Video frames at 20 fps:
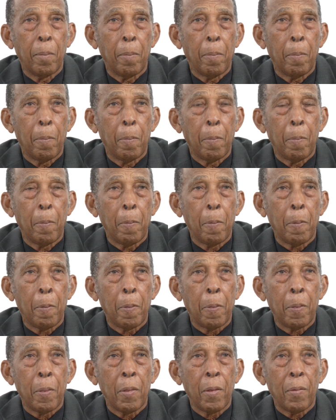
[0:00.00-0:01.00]

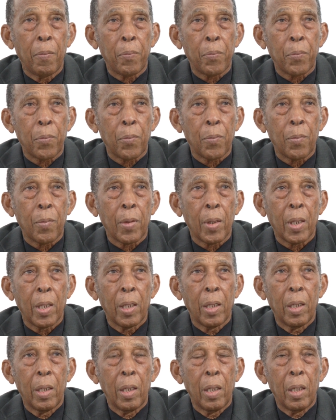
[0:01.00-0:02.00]

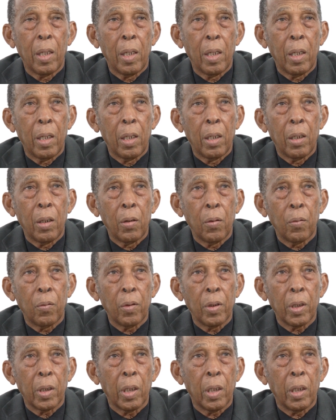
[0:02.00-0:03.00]

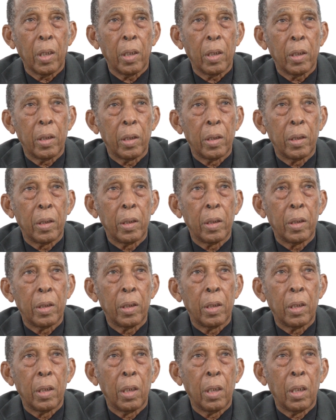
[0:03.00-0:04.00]

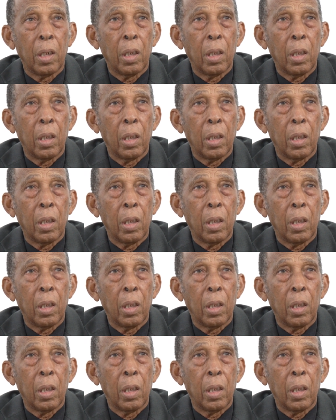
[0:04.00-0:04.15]
(no one is talking)